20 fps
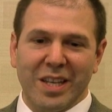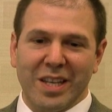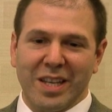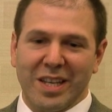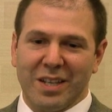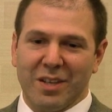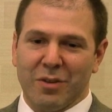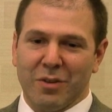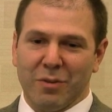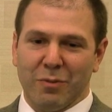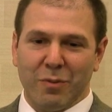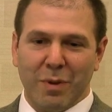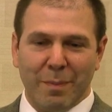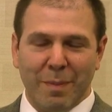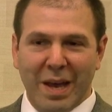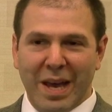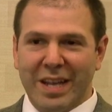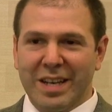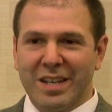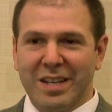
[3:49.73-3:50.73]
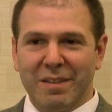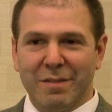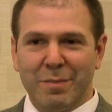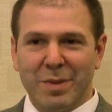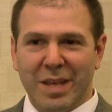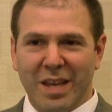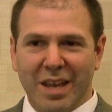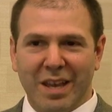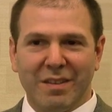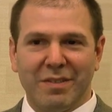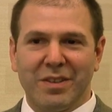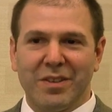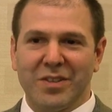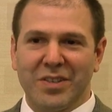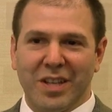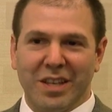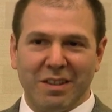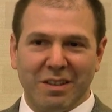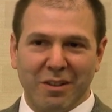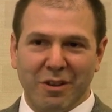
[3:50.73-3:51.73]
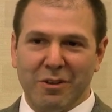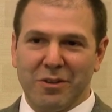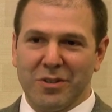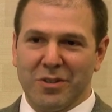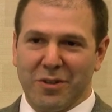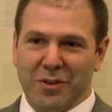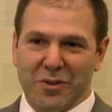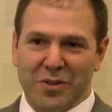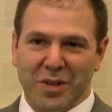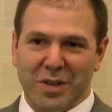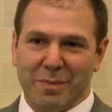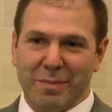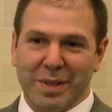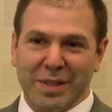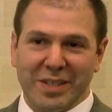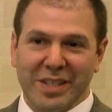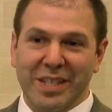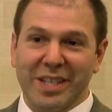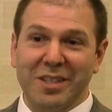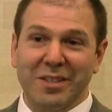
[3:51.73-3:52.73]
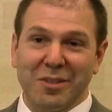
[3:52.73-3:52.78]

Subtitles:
in repetitive behaviors and low sociability,